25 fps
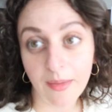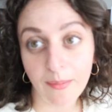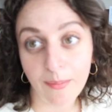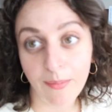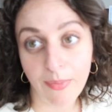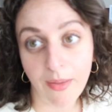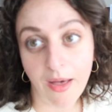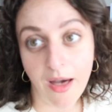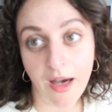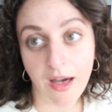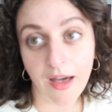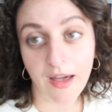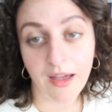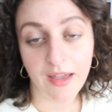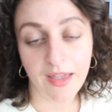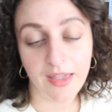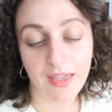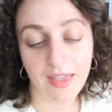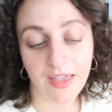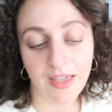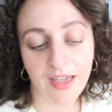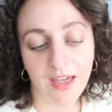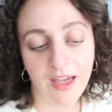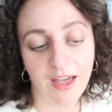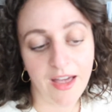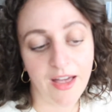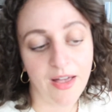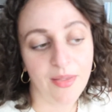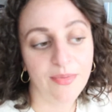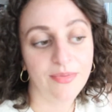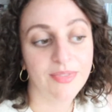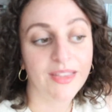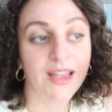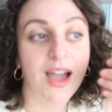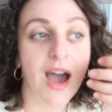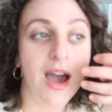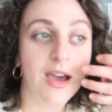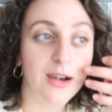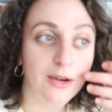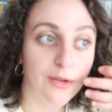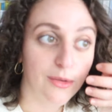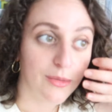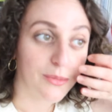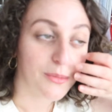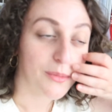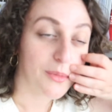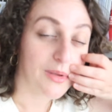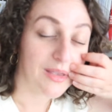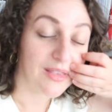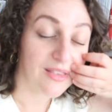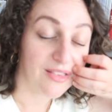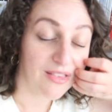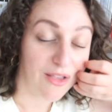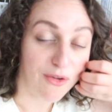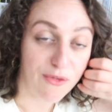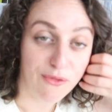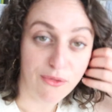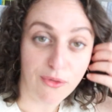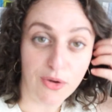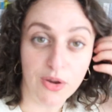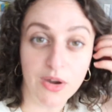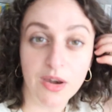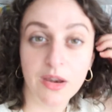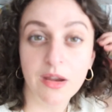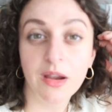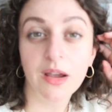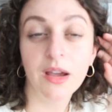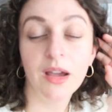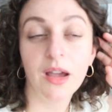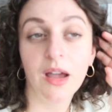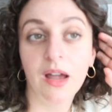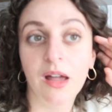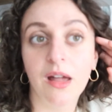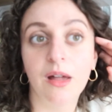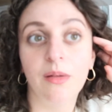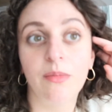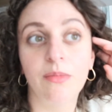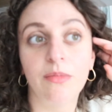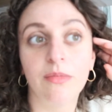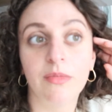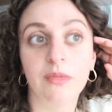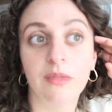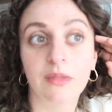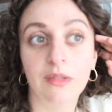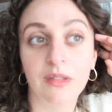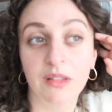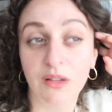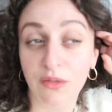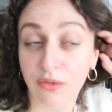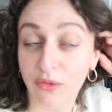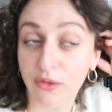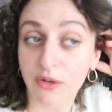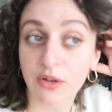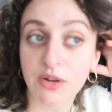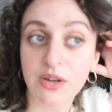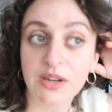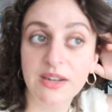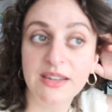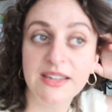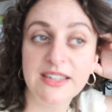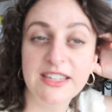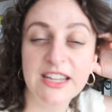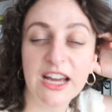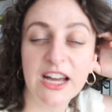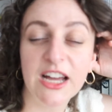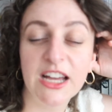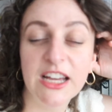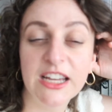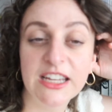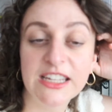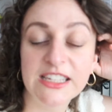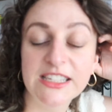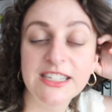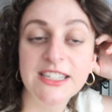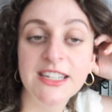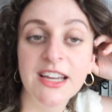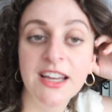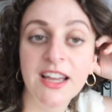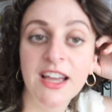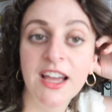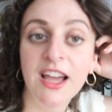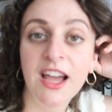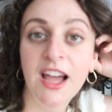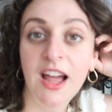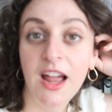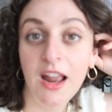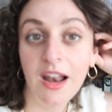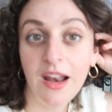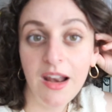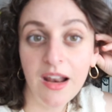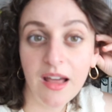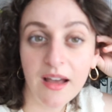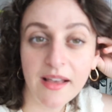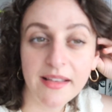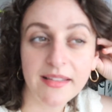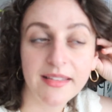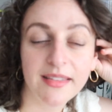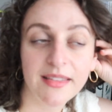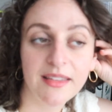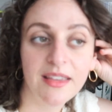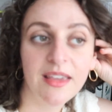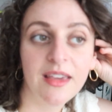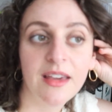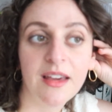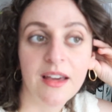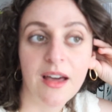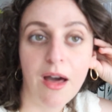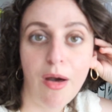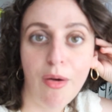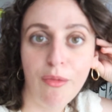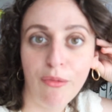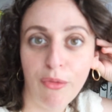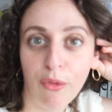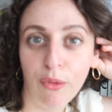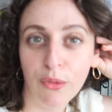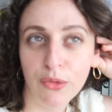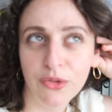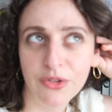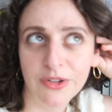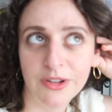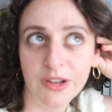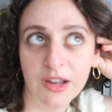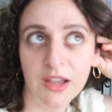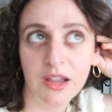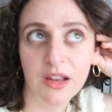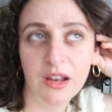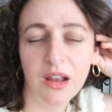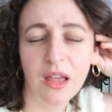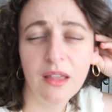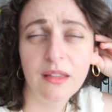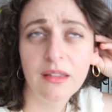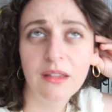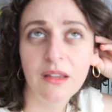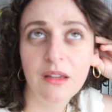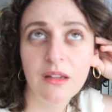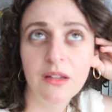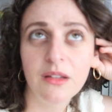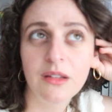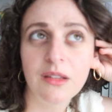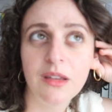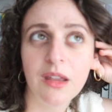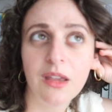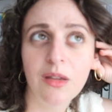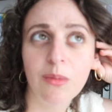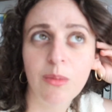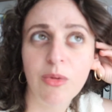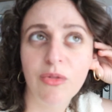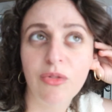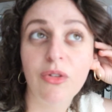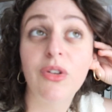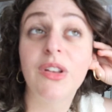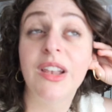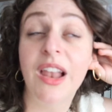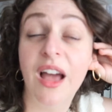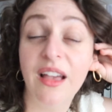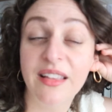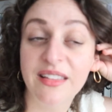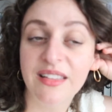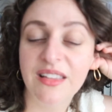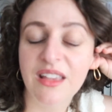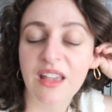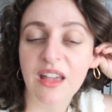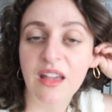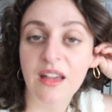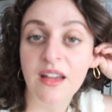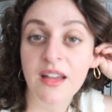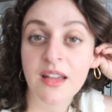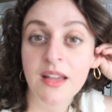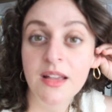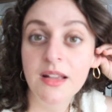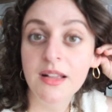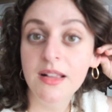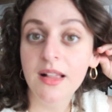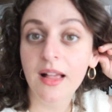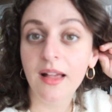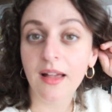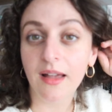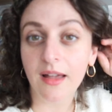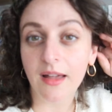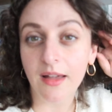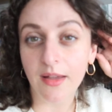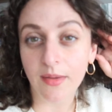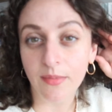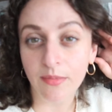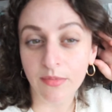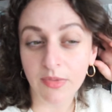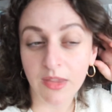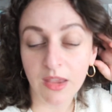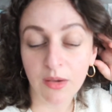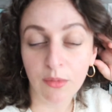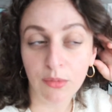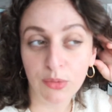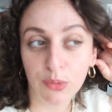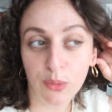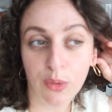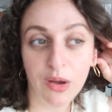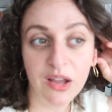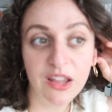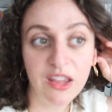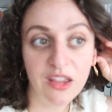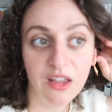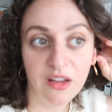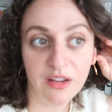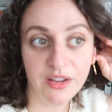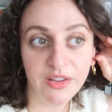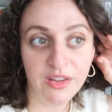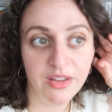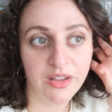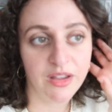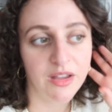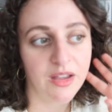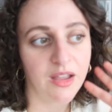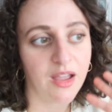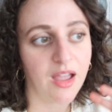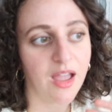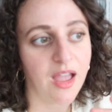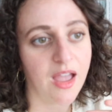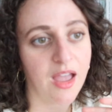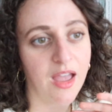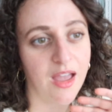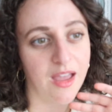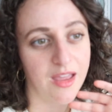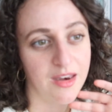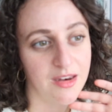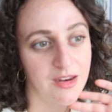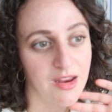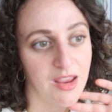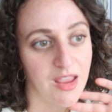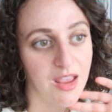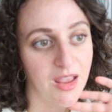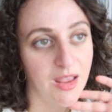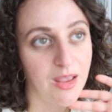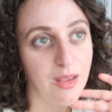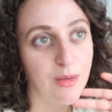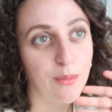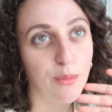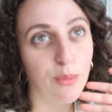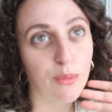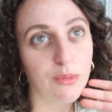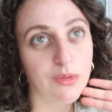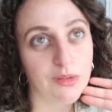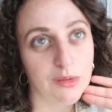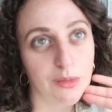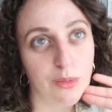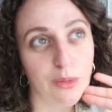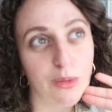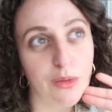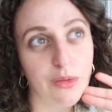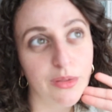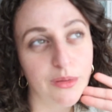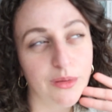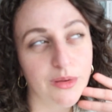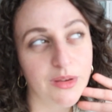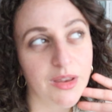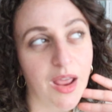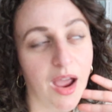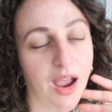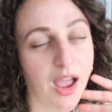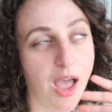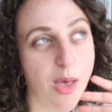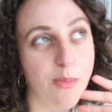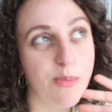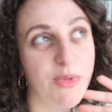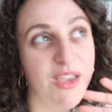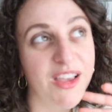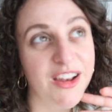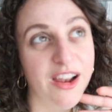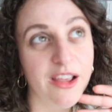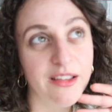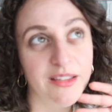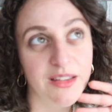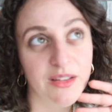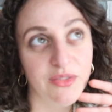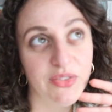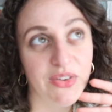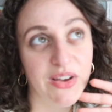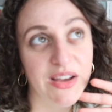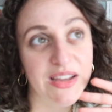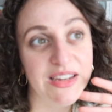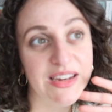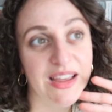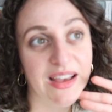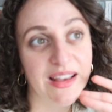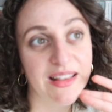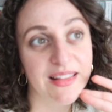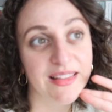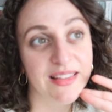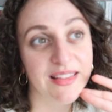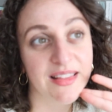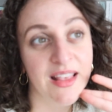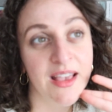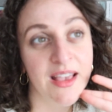by Carlos Ruiz Zafón. Zafón died last year, unfortunately. Last year? The year before? Last year. He was quite young, and he was an author that can be classified as